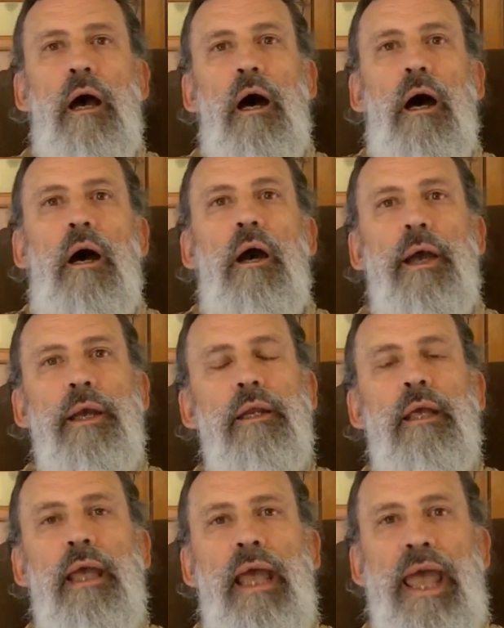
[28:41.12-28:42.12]
all right?
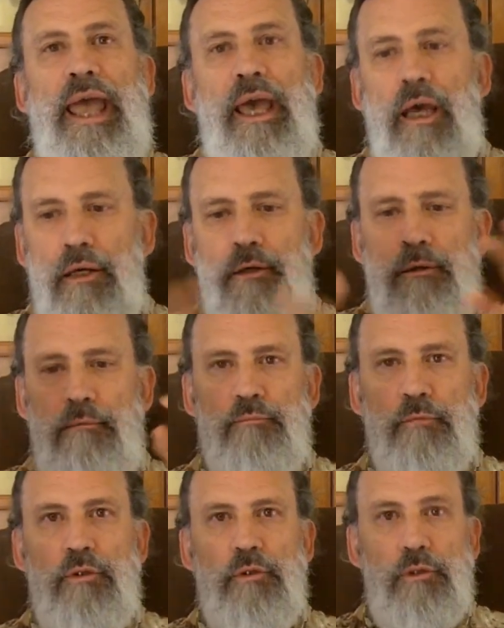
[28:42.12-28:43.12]
And
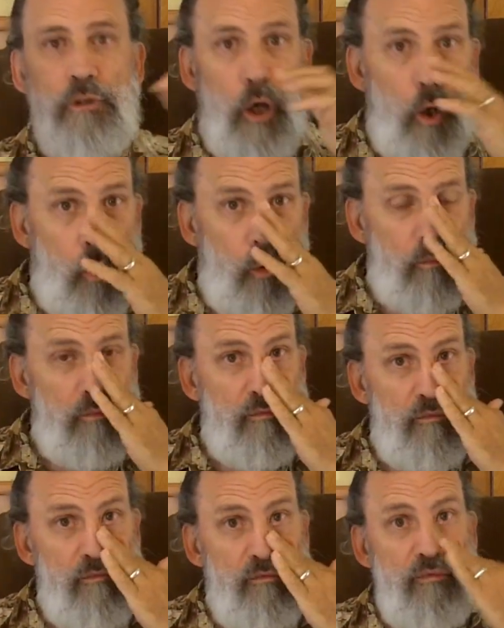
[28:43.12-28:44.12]
so
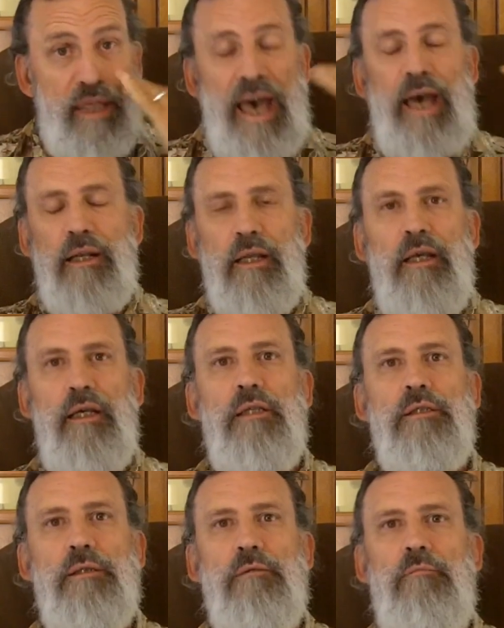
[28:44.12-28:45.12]
that
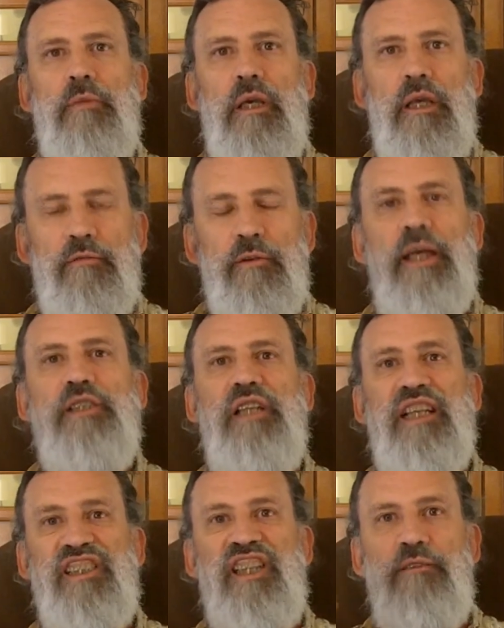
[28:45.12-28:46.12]
is inflation.
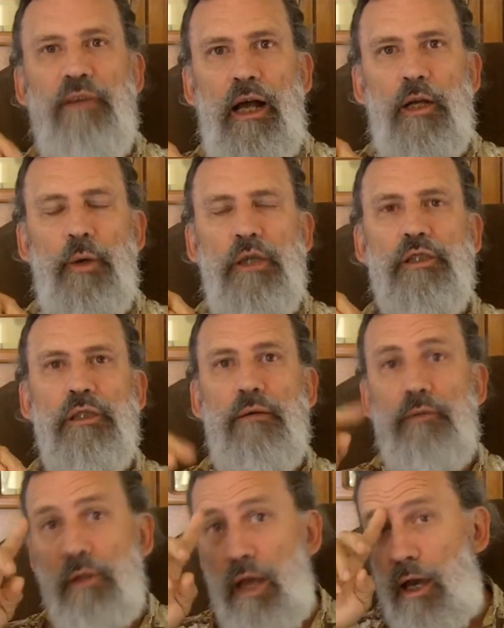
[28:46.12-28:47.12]
That's devaluation
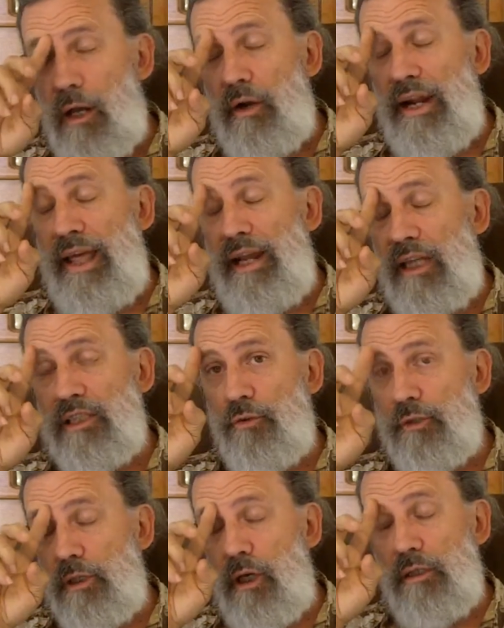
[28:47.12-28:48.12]
of the dollar. And as a
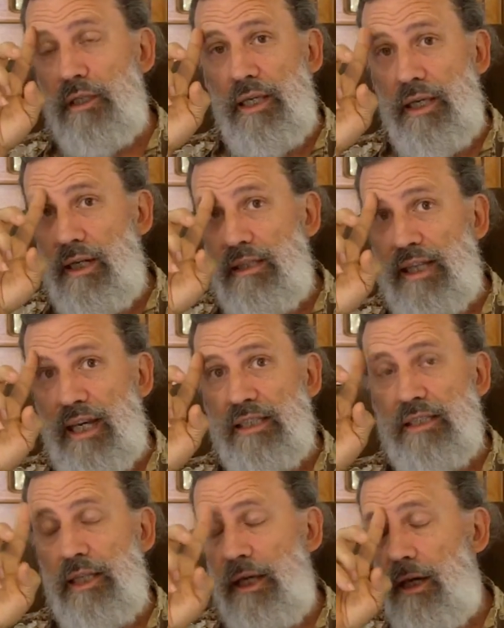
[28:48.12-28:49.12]
result, again, as I
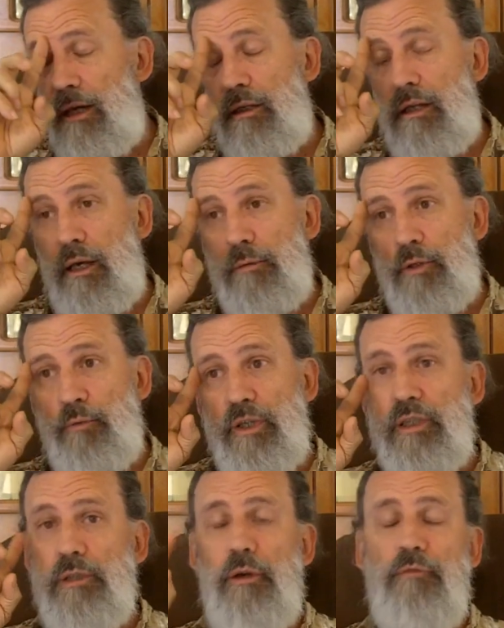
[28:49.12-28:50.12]
said, at the
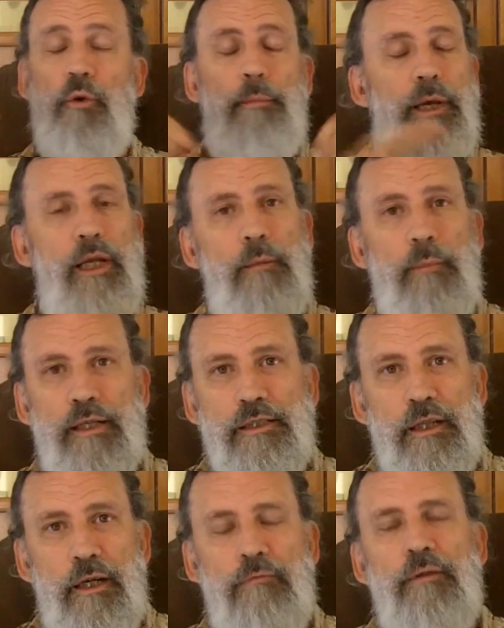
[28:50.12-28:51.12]
risk of repeating
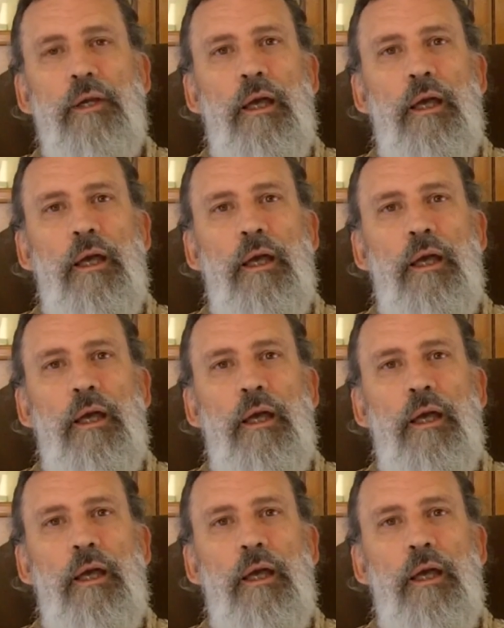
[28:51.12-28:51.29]
myself,